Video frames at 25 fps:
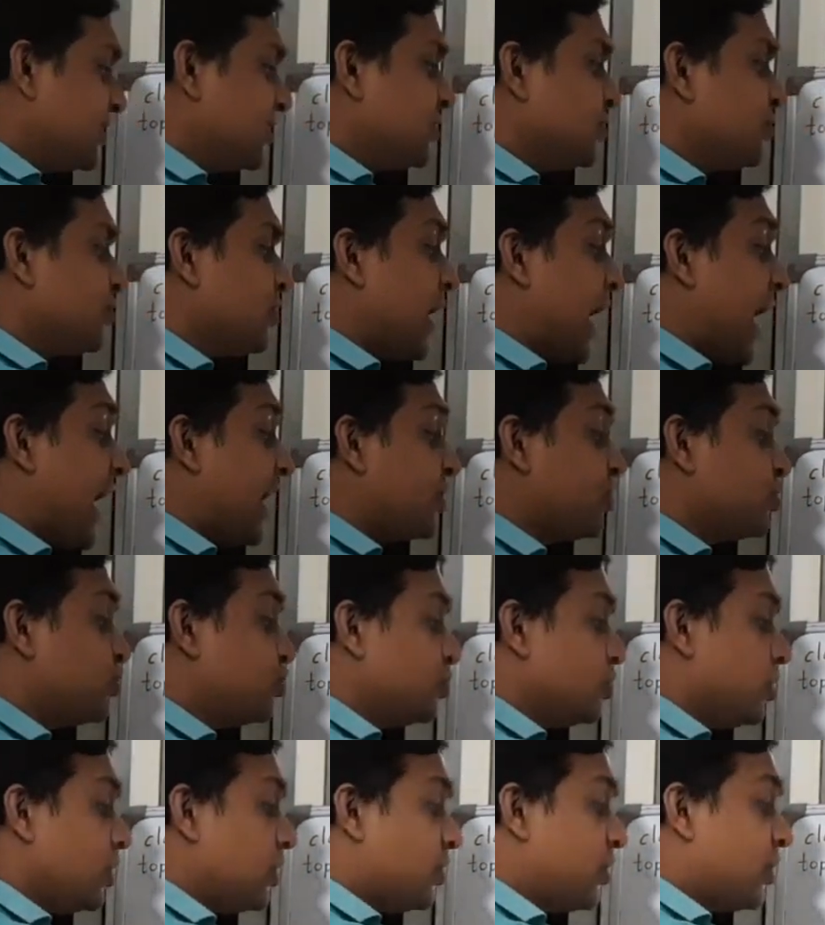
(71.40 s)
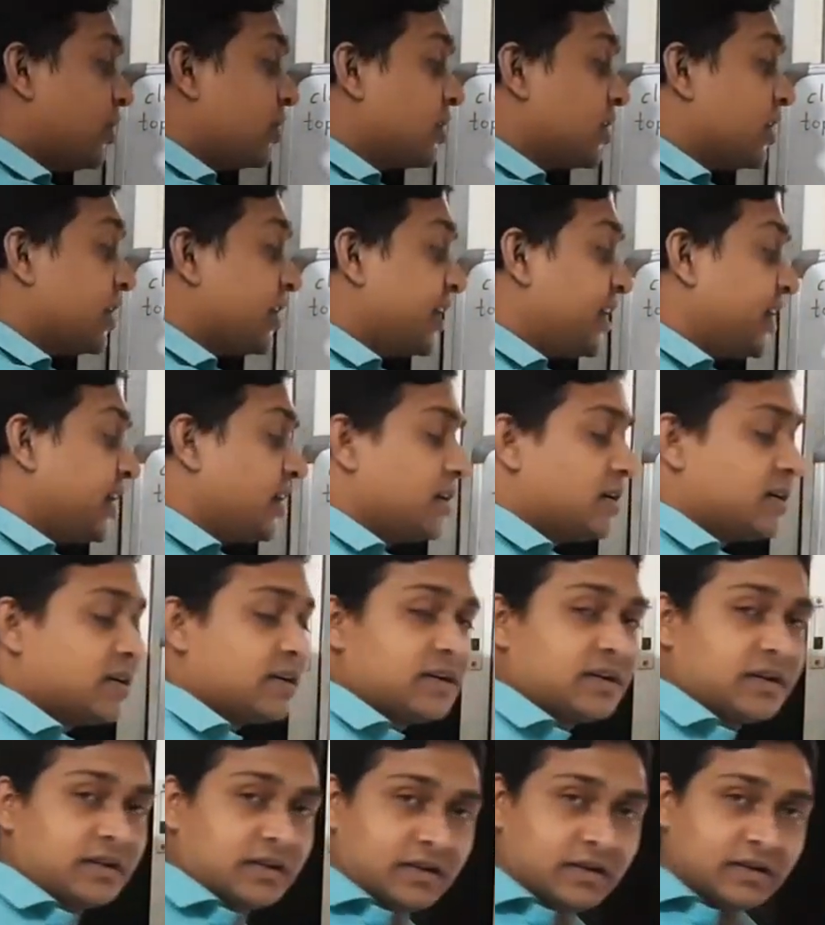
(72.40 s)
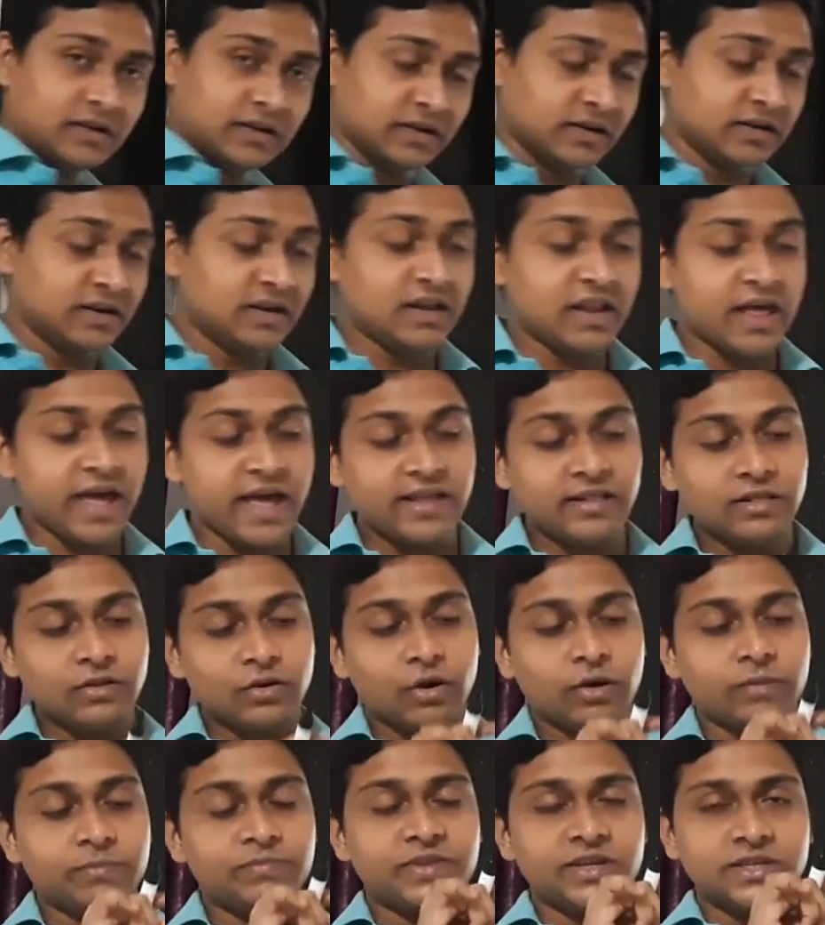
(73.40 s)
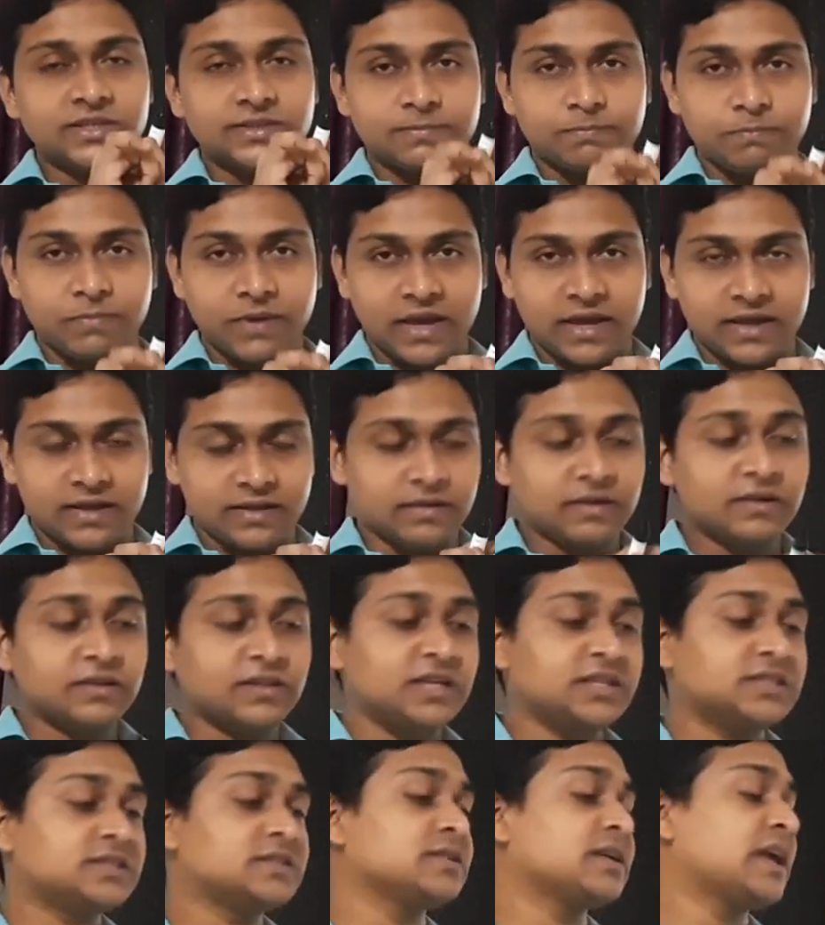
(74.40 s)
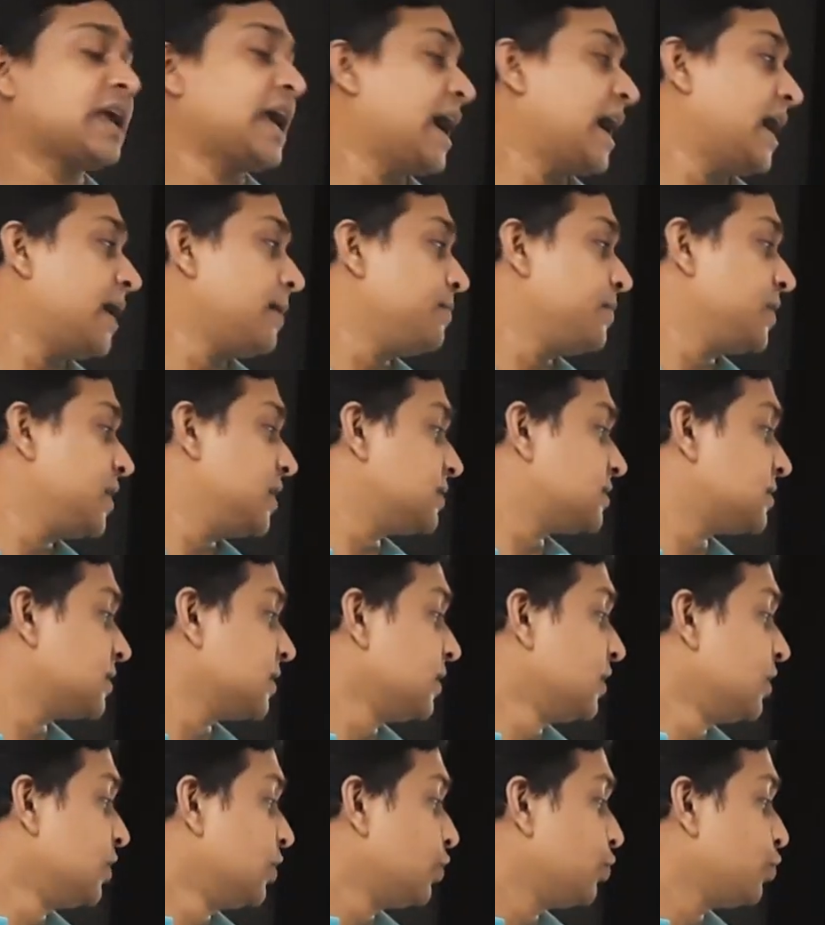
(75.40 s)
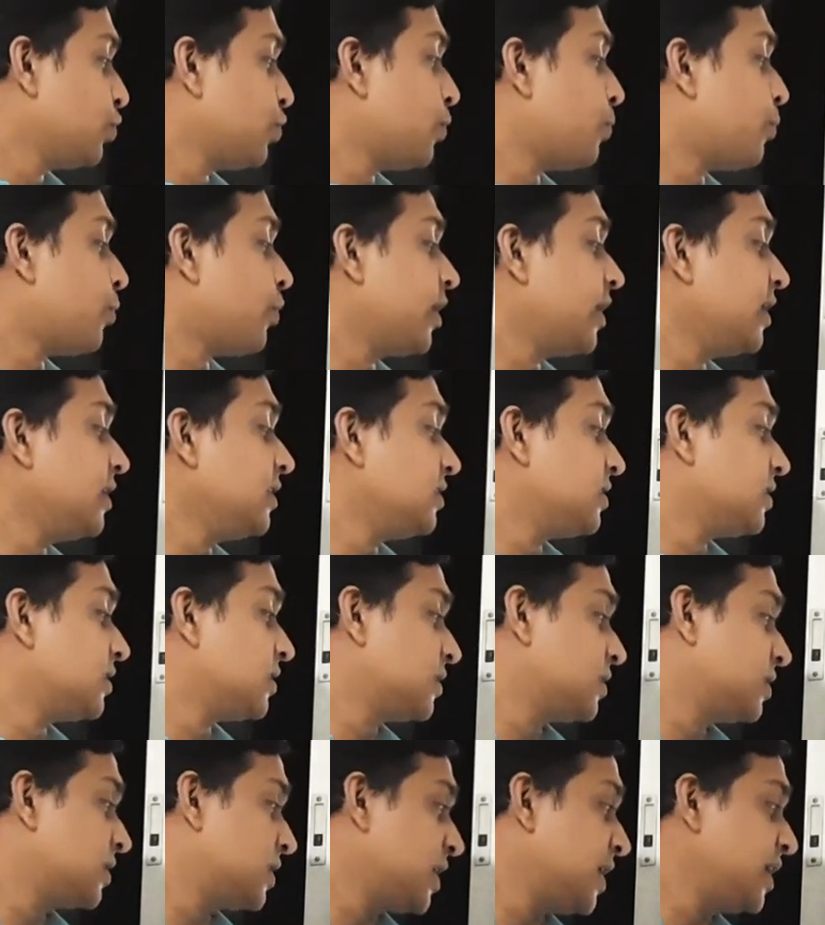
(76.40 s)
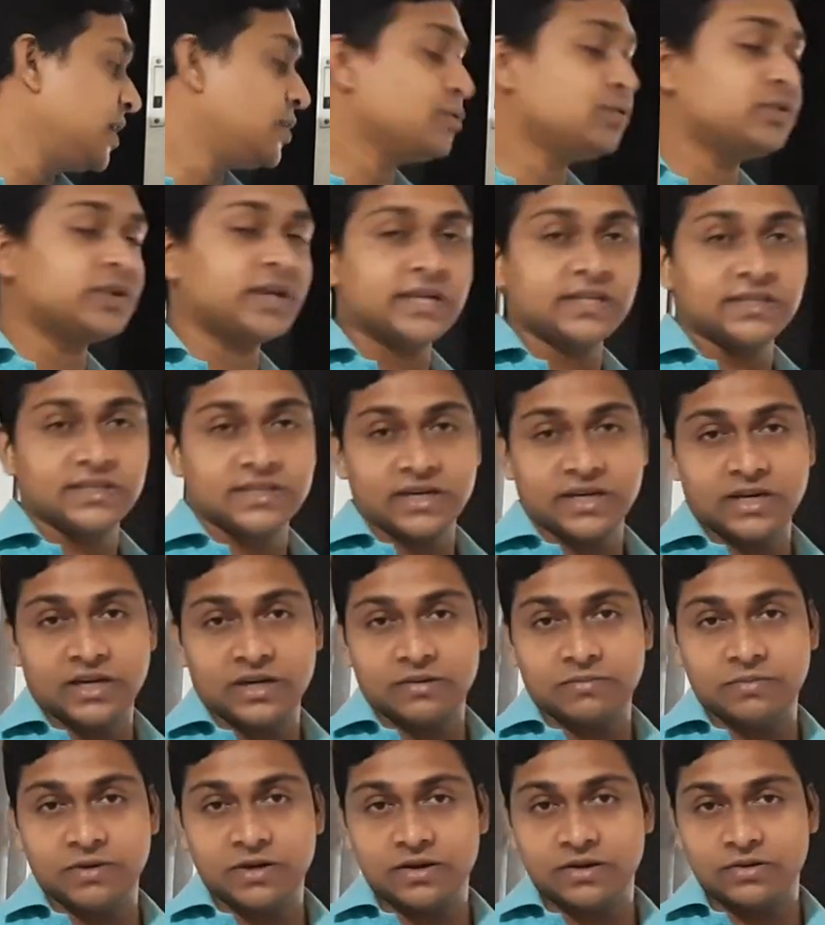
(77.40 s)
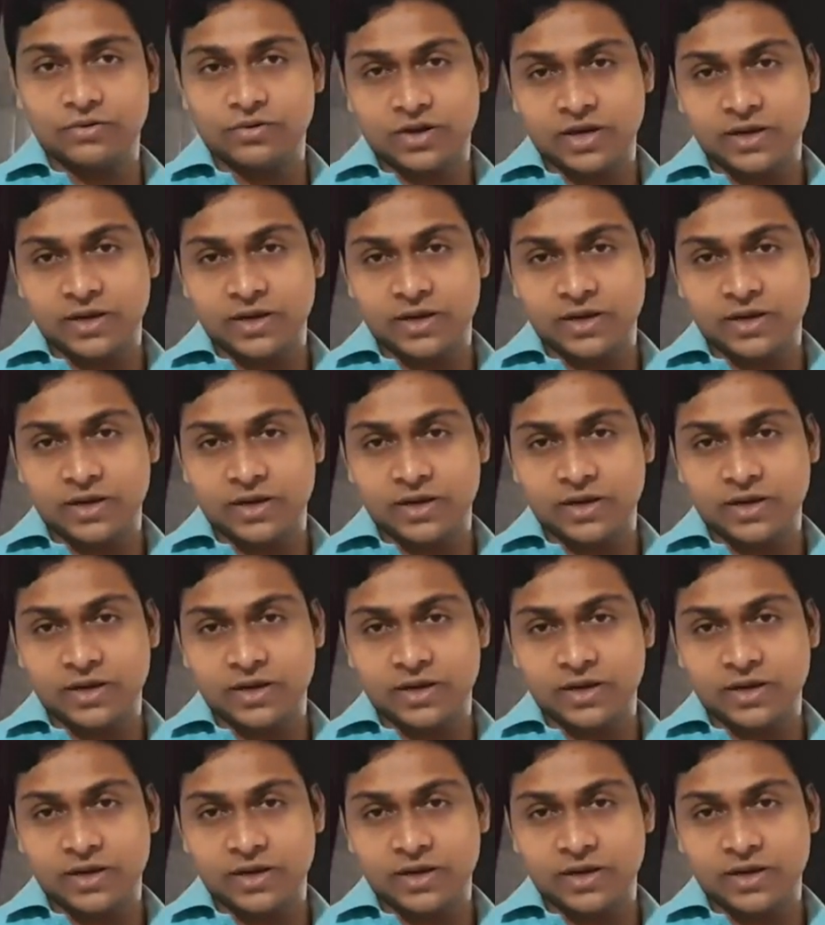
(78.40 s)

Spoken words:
This is your actual correct length of this pen. This cap is 2.329 centimeter.